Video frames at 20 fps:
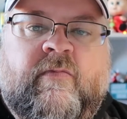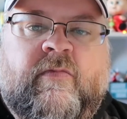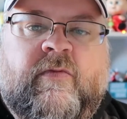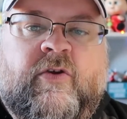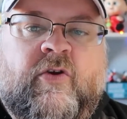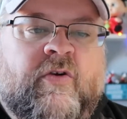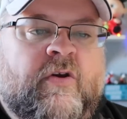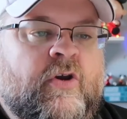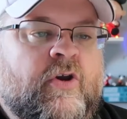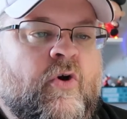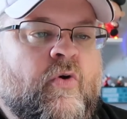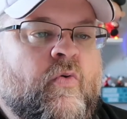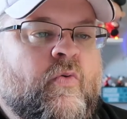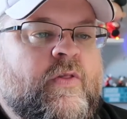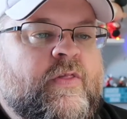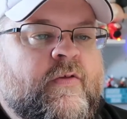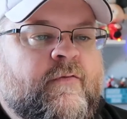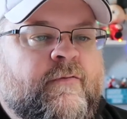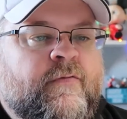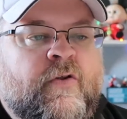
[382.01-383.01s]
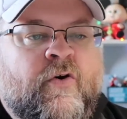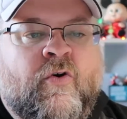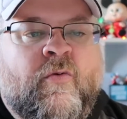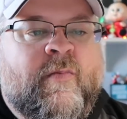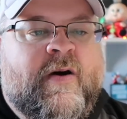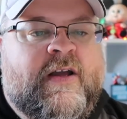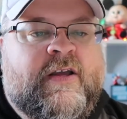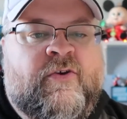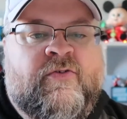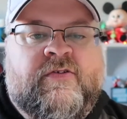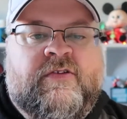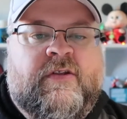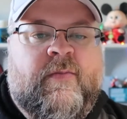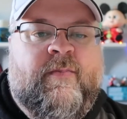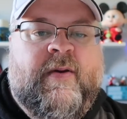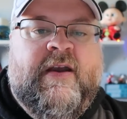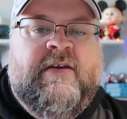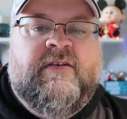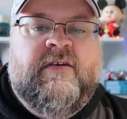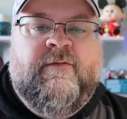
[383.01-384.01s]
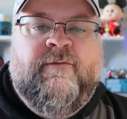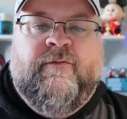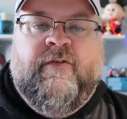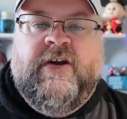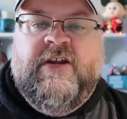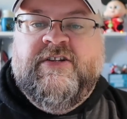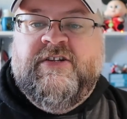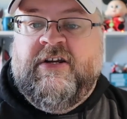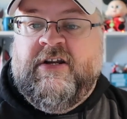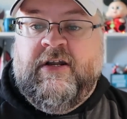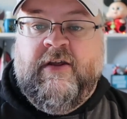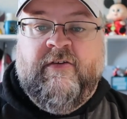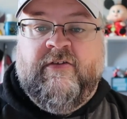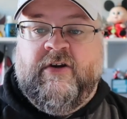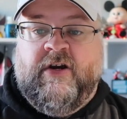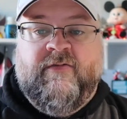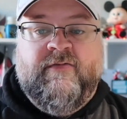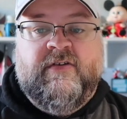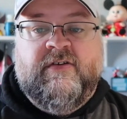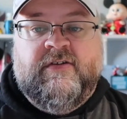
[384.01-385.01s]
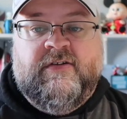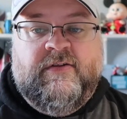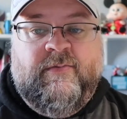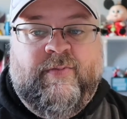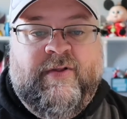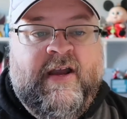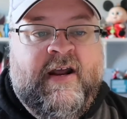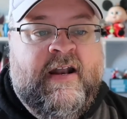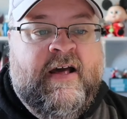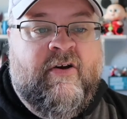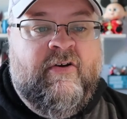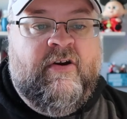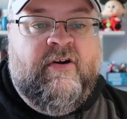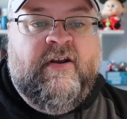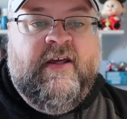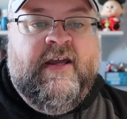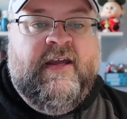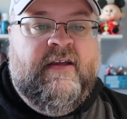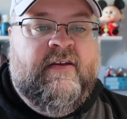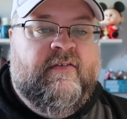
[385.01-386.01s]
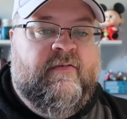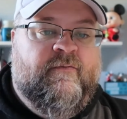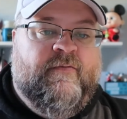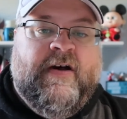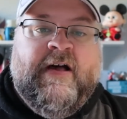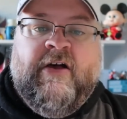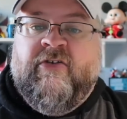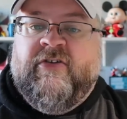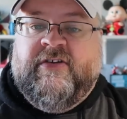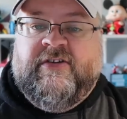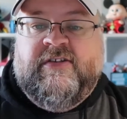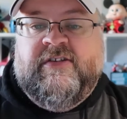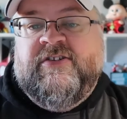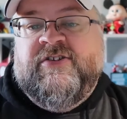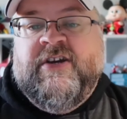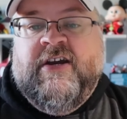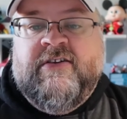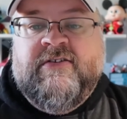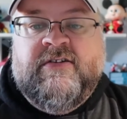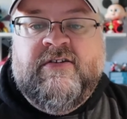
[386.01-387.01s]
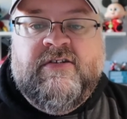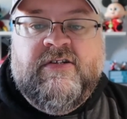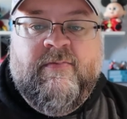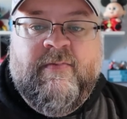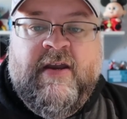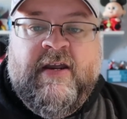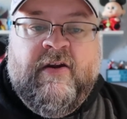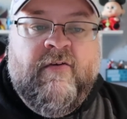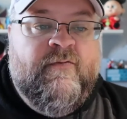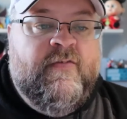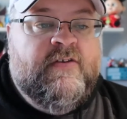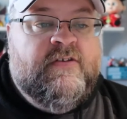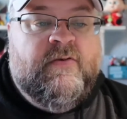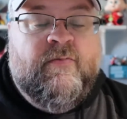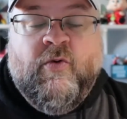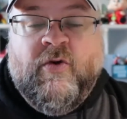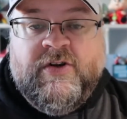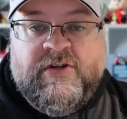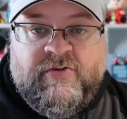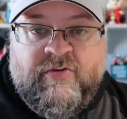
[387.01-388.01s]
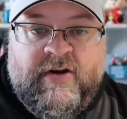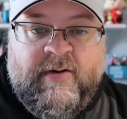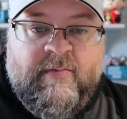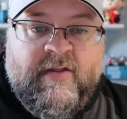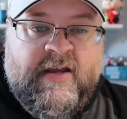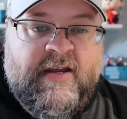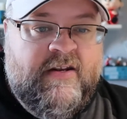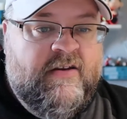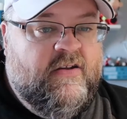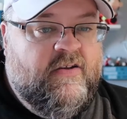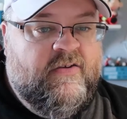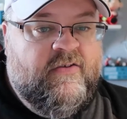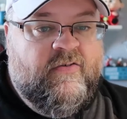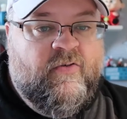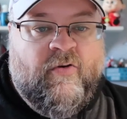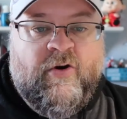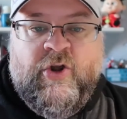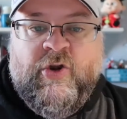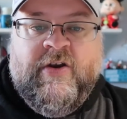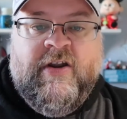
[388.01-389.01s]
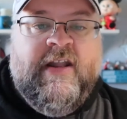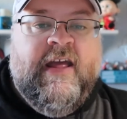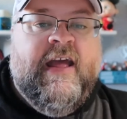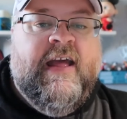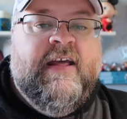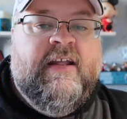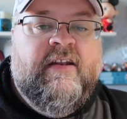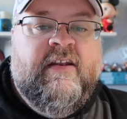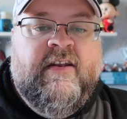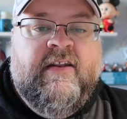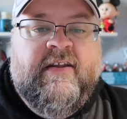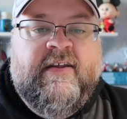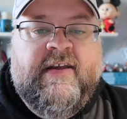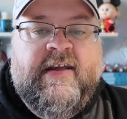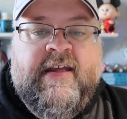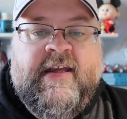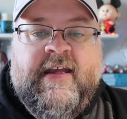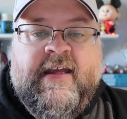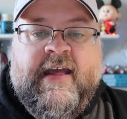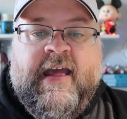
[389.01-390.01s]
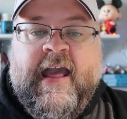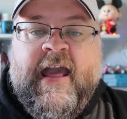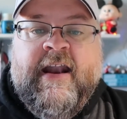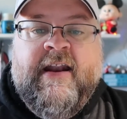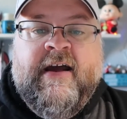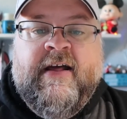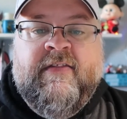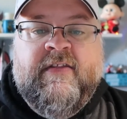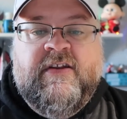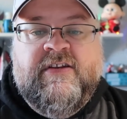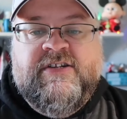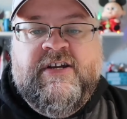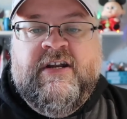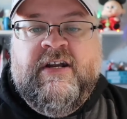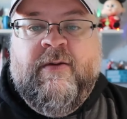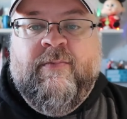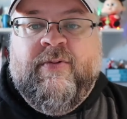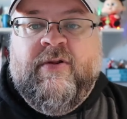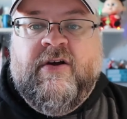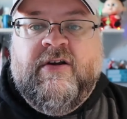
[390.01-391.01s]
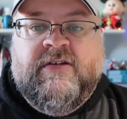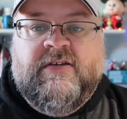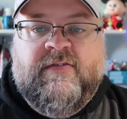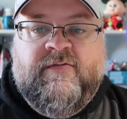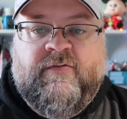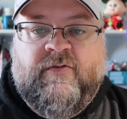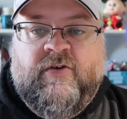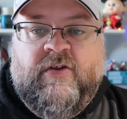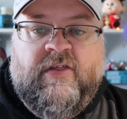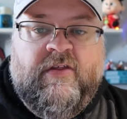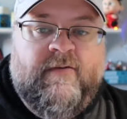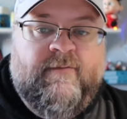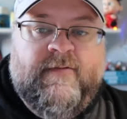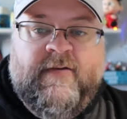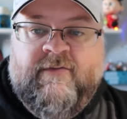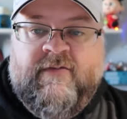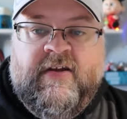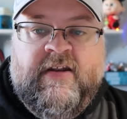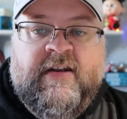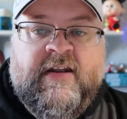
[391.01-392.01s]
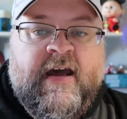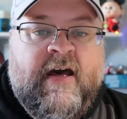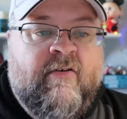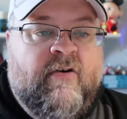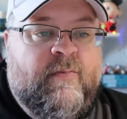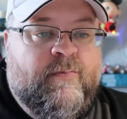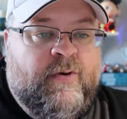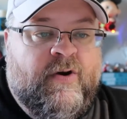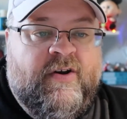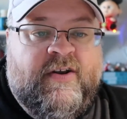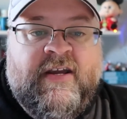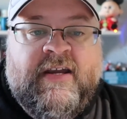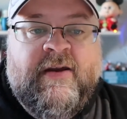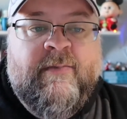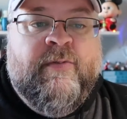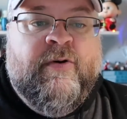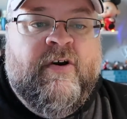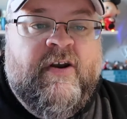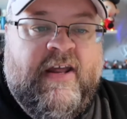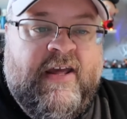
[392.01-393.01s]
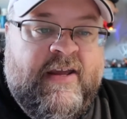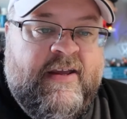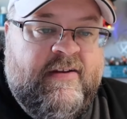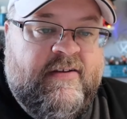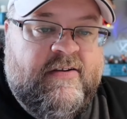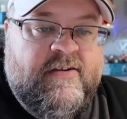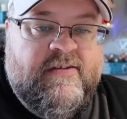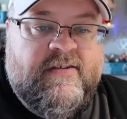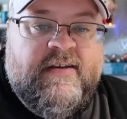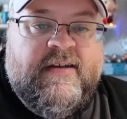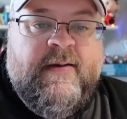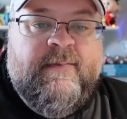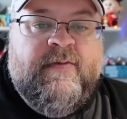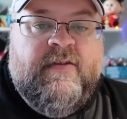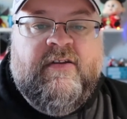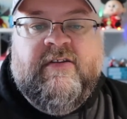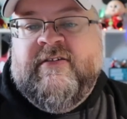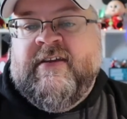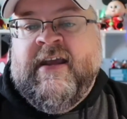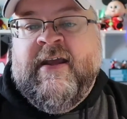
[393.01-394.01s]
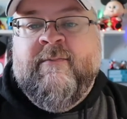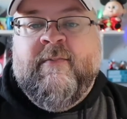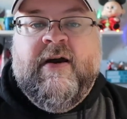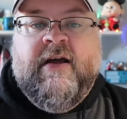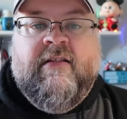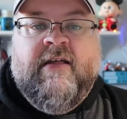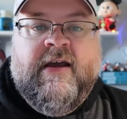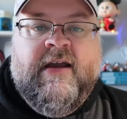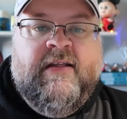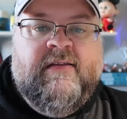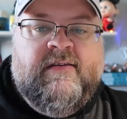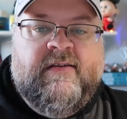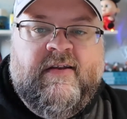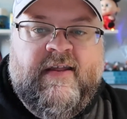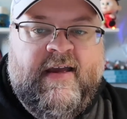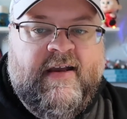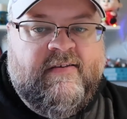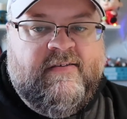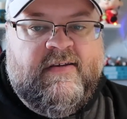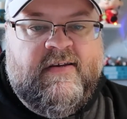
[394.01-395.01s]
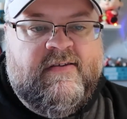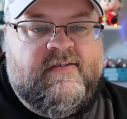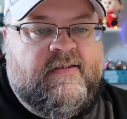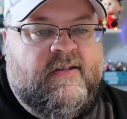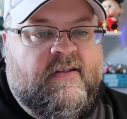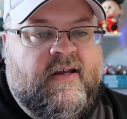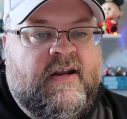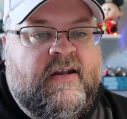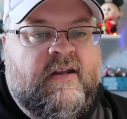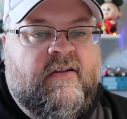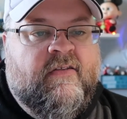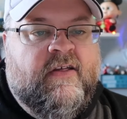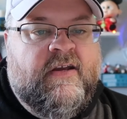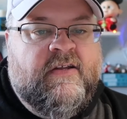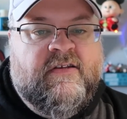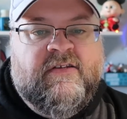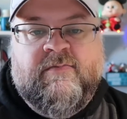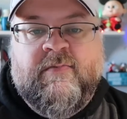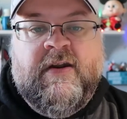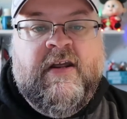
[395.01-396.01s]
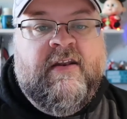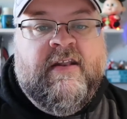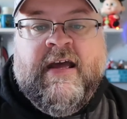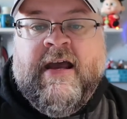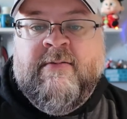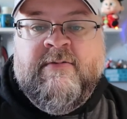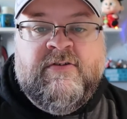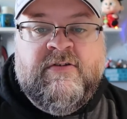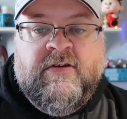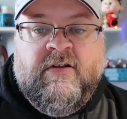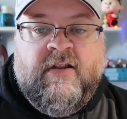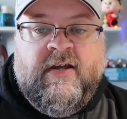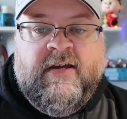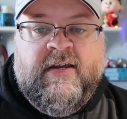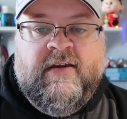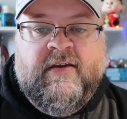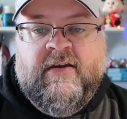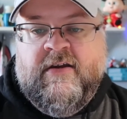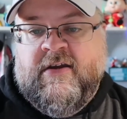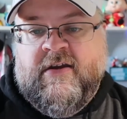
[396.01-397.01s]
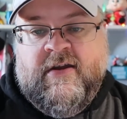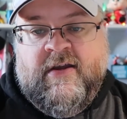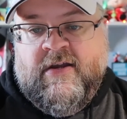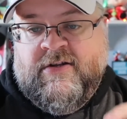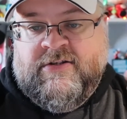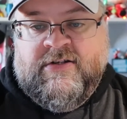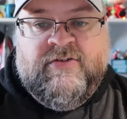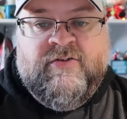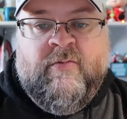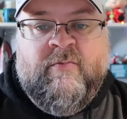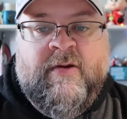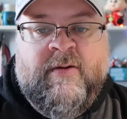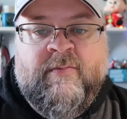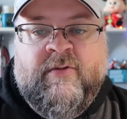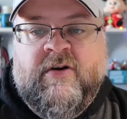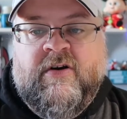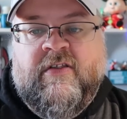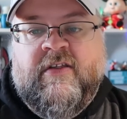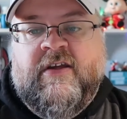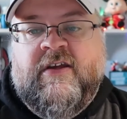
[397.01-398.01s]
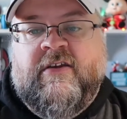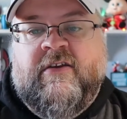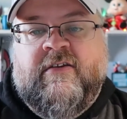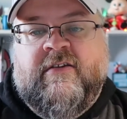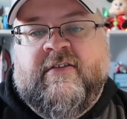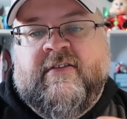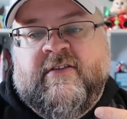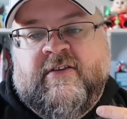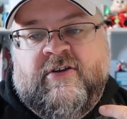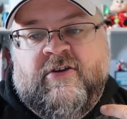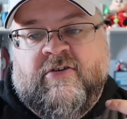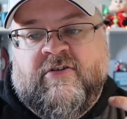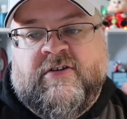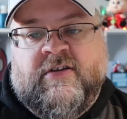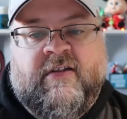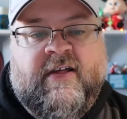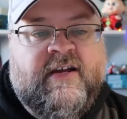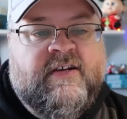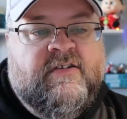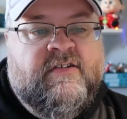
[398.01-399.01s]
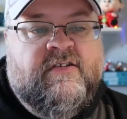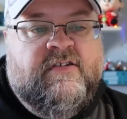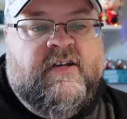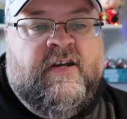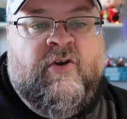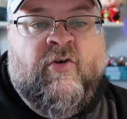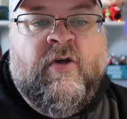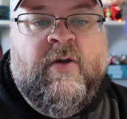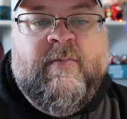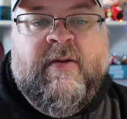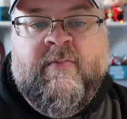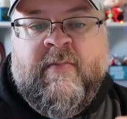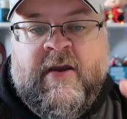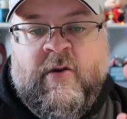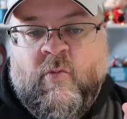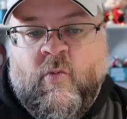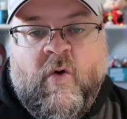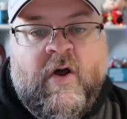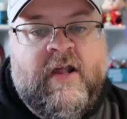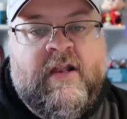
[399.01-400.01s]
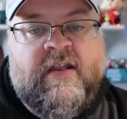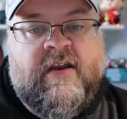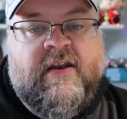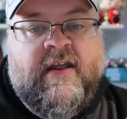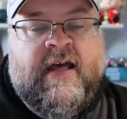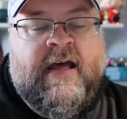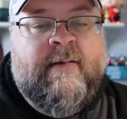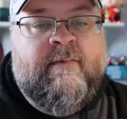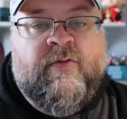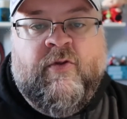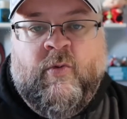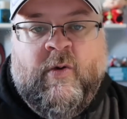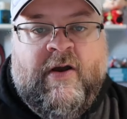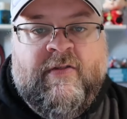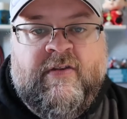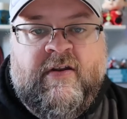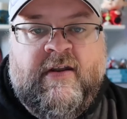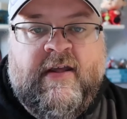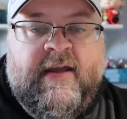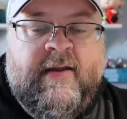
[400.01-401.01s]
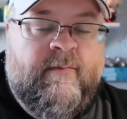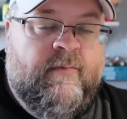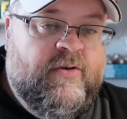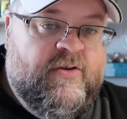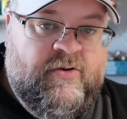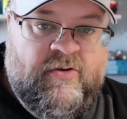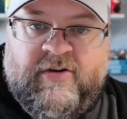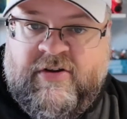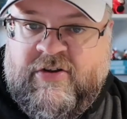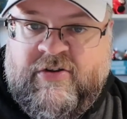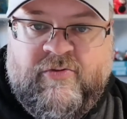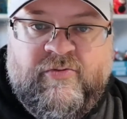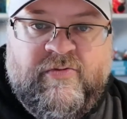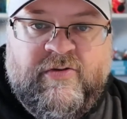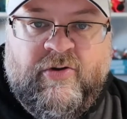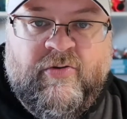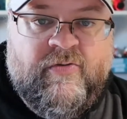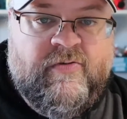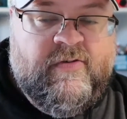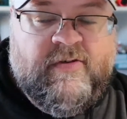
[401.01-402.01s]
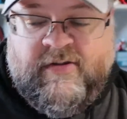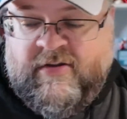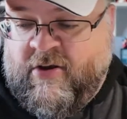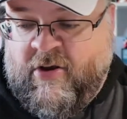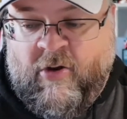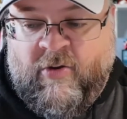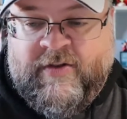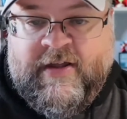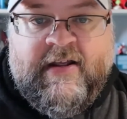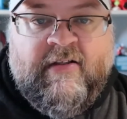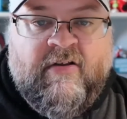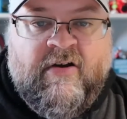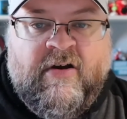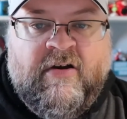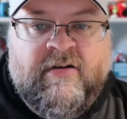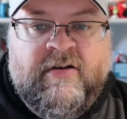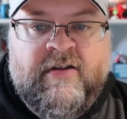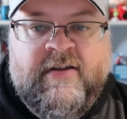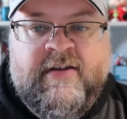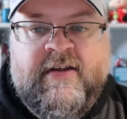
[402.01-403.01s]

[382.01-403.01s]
You can go with the flow by using the basic free Genie service to plan out your day and follow suggestions to make your visit more streamlined. Or you can add on the Genie Plus for the $15 per ticket per day to skip the standby lines and access the Lightning Lanes as many times as you like. Just remember that your selections can only be made one at a time throughout the day, but you can use those all day long.